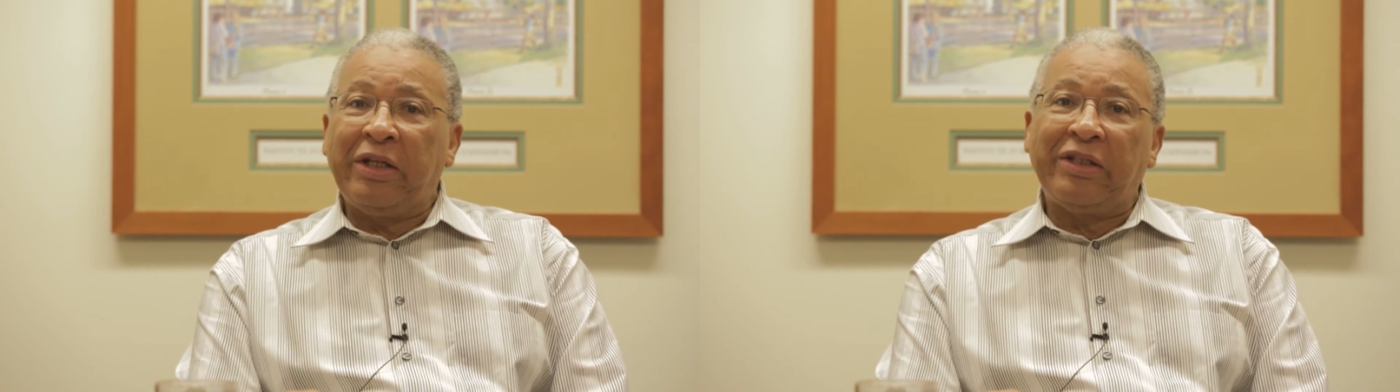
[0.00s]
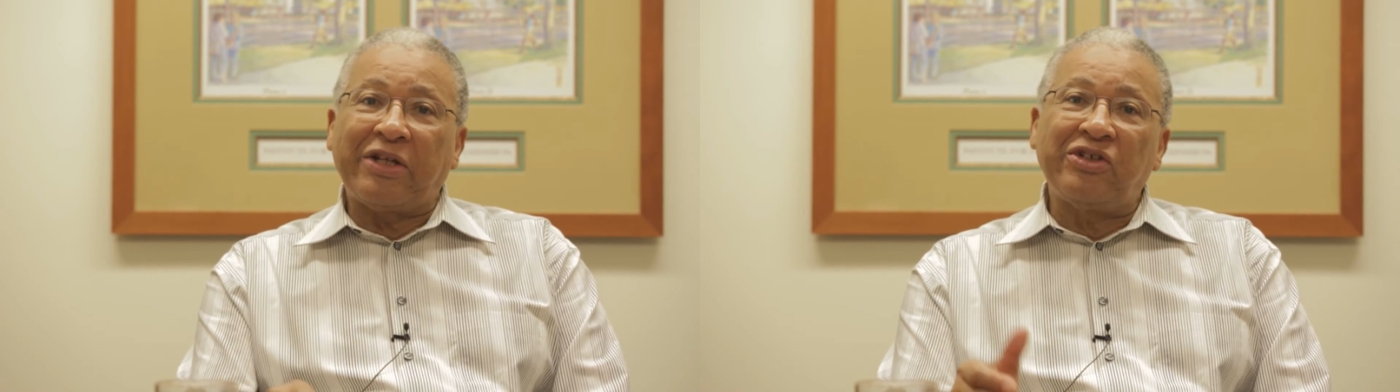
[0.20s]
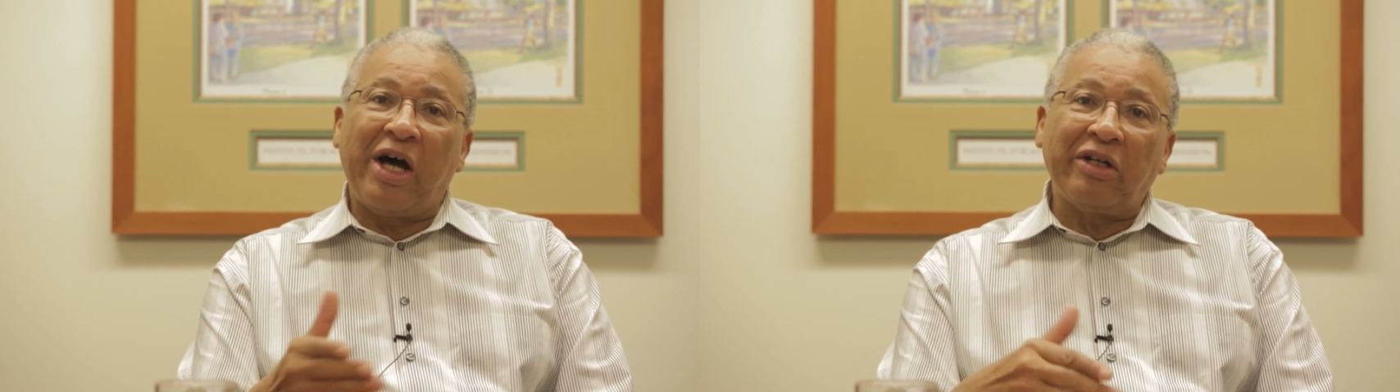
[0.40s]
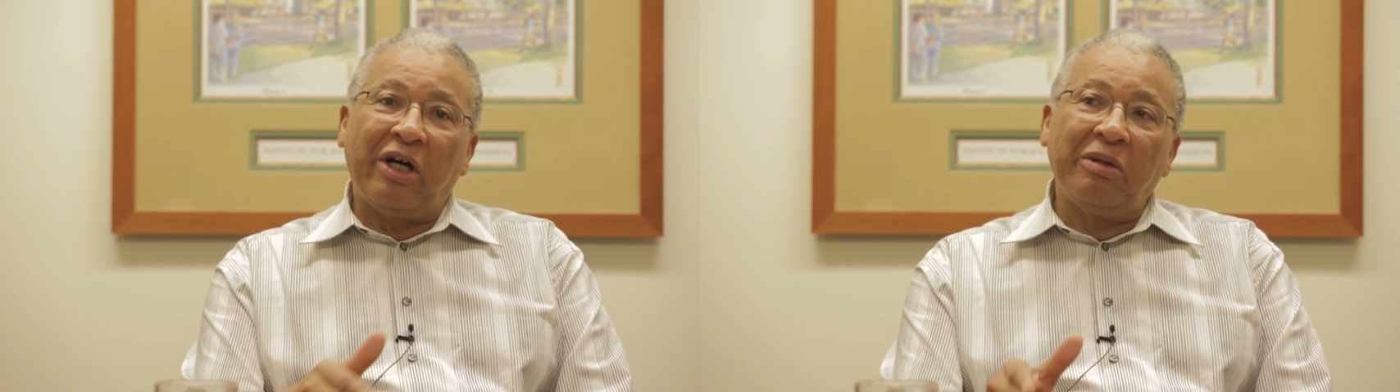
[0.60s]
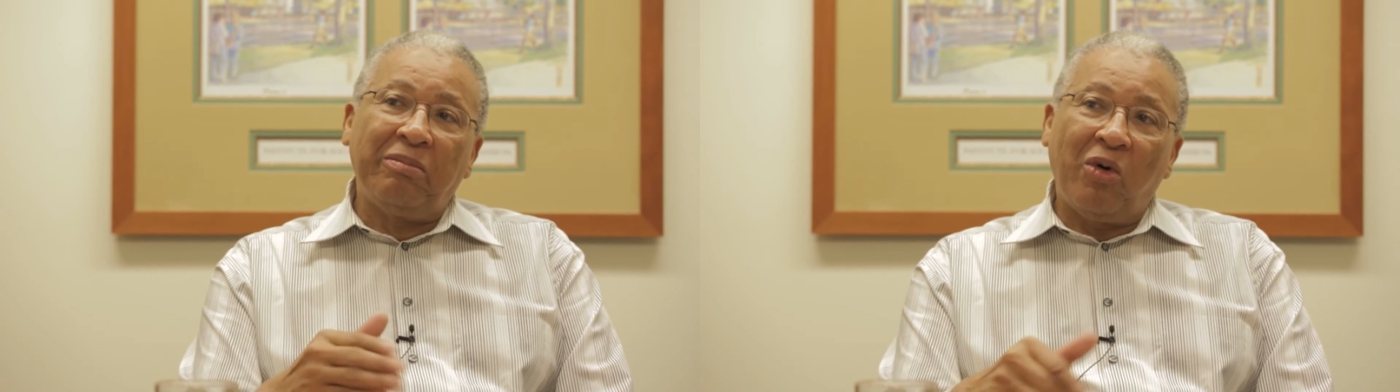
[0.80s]
that's not
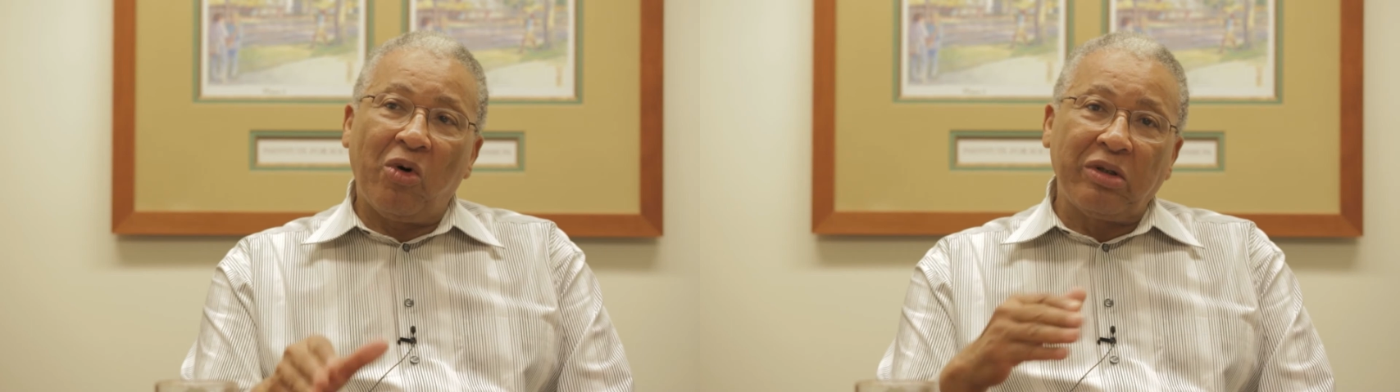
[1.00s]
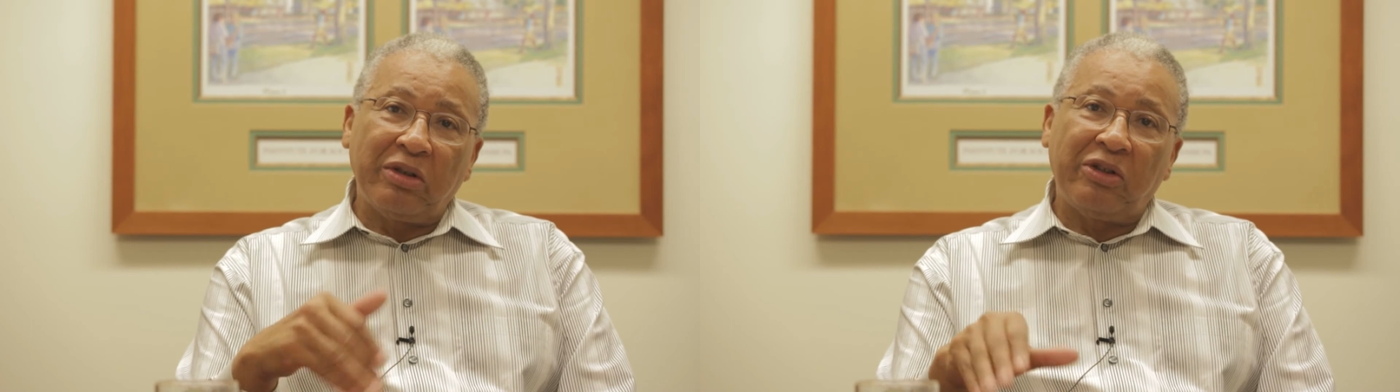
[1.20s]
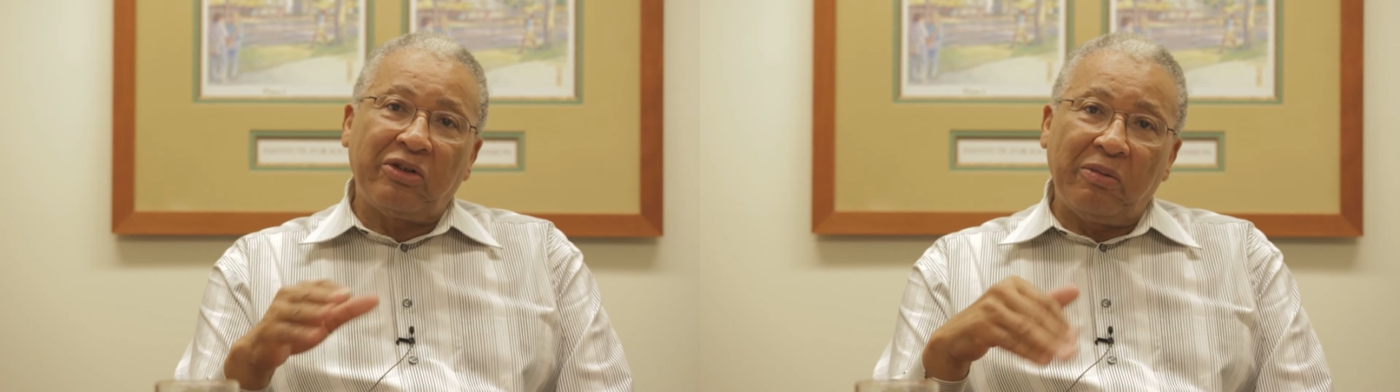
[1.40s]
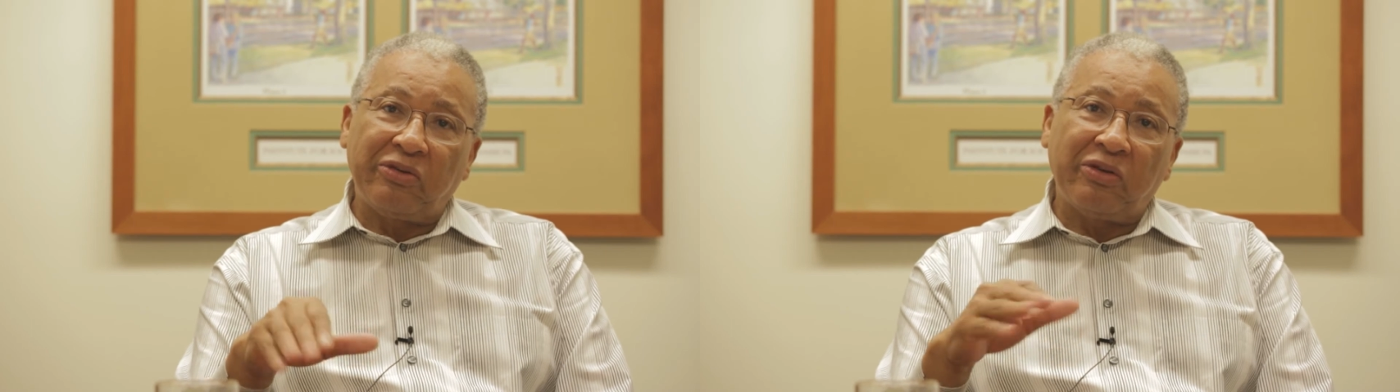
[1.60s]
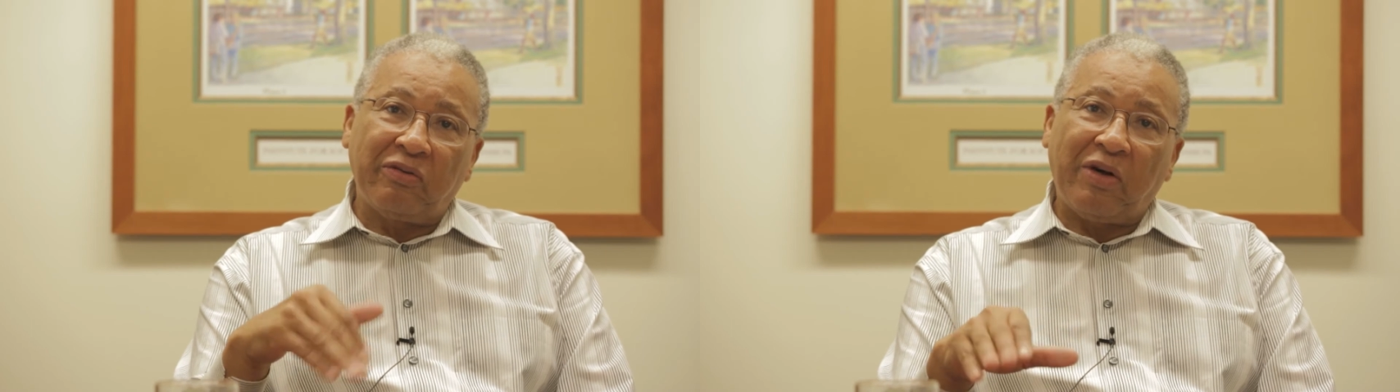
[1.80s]
unimportant in
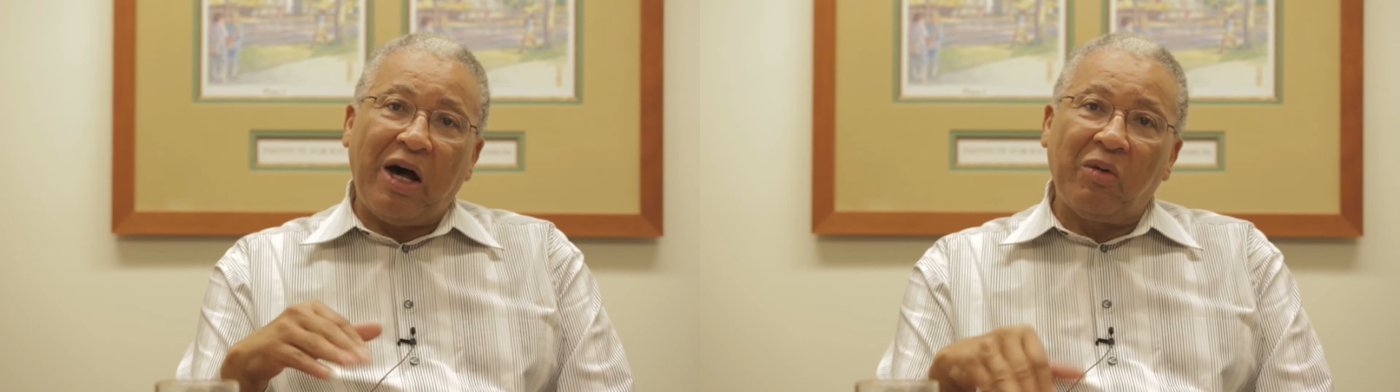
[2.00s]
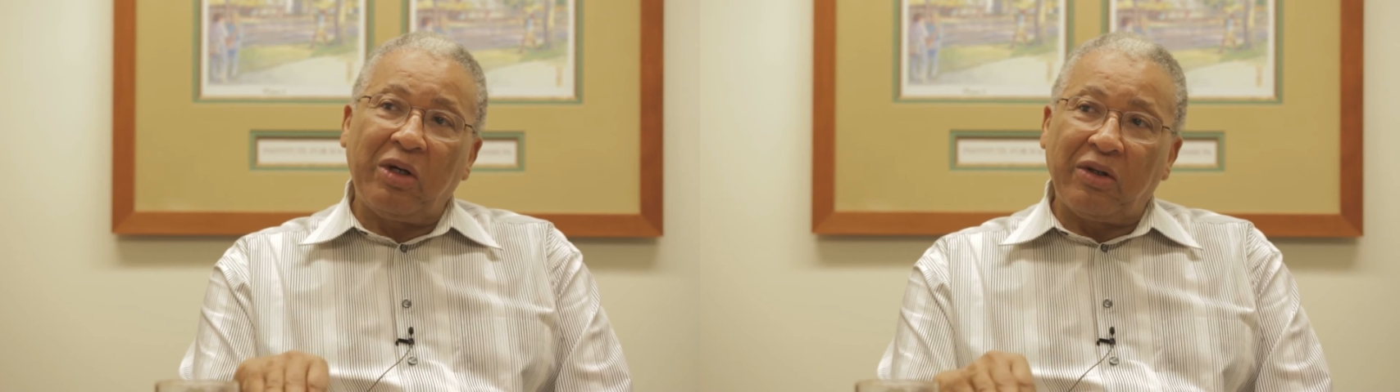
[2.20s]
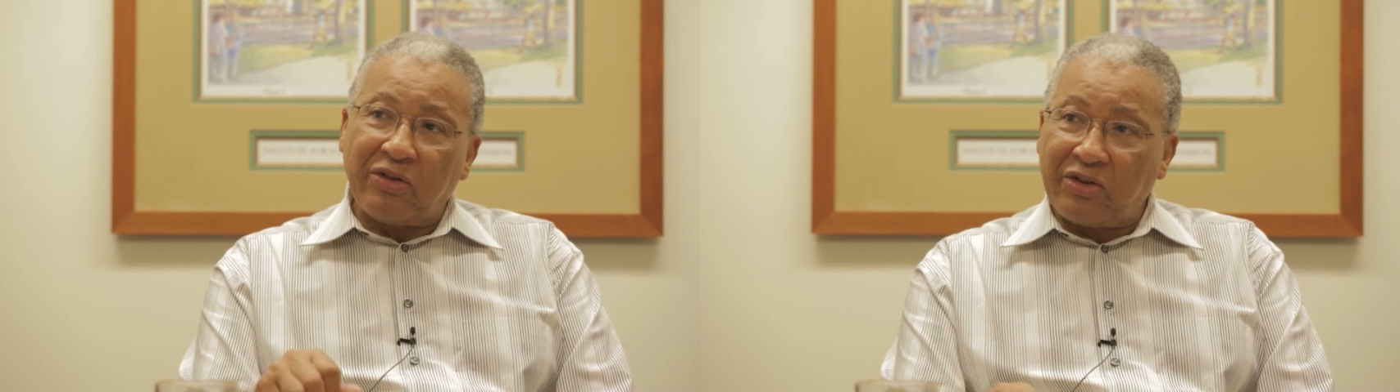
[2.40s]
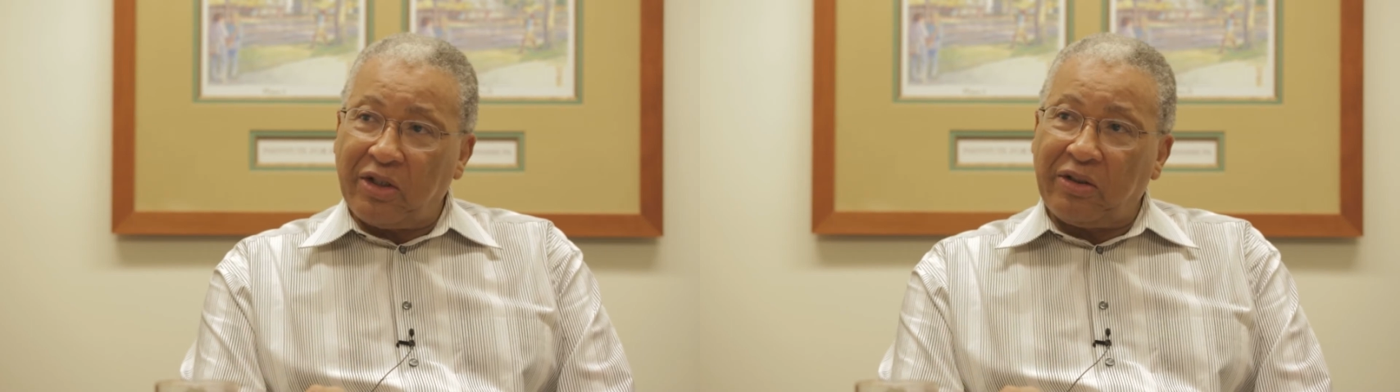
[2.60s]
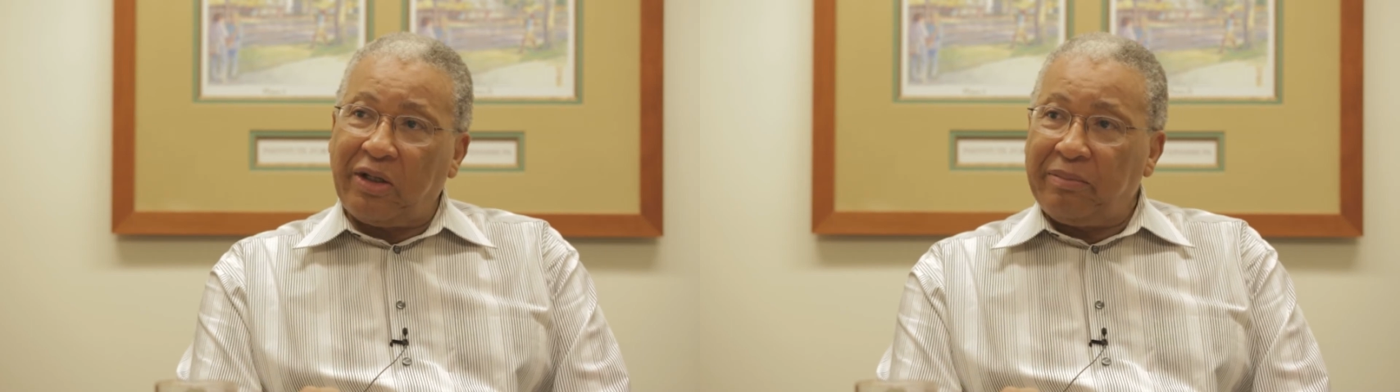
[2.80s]
terms of how we
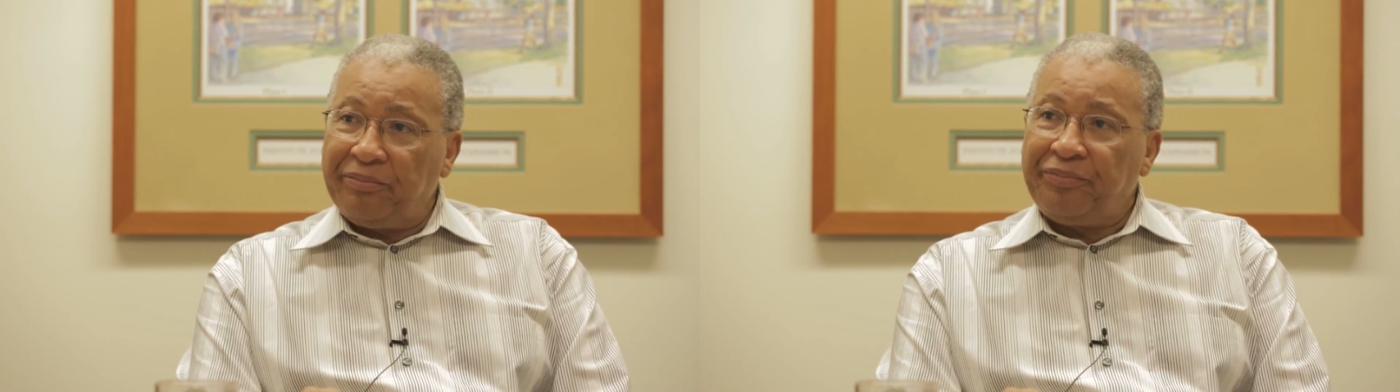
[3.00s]
understand that.